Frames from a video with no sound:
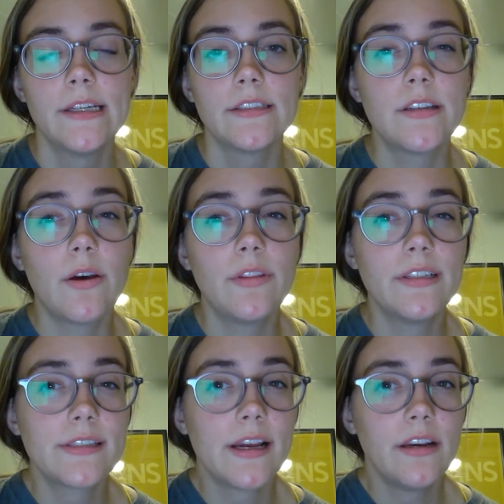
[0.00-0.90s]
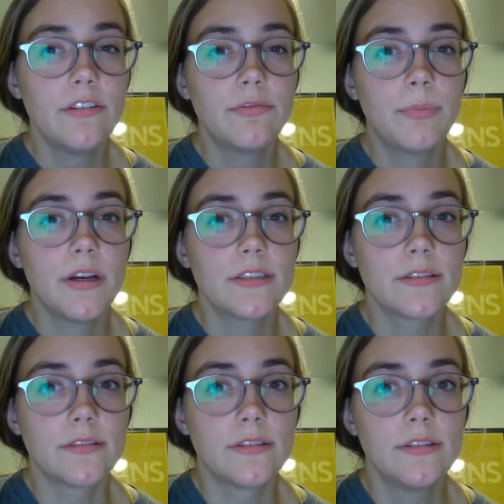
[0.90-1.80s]
So this kind of
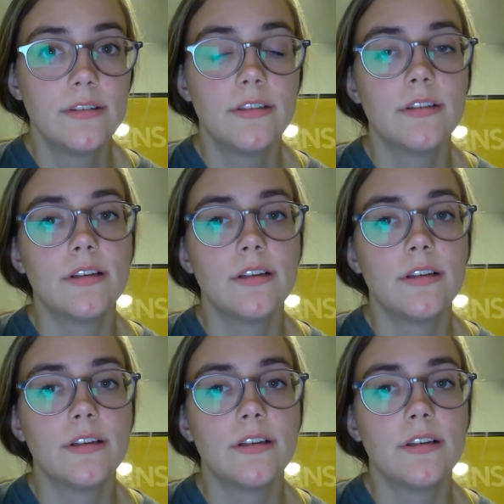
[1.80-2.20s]
puzzle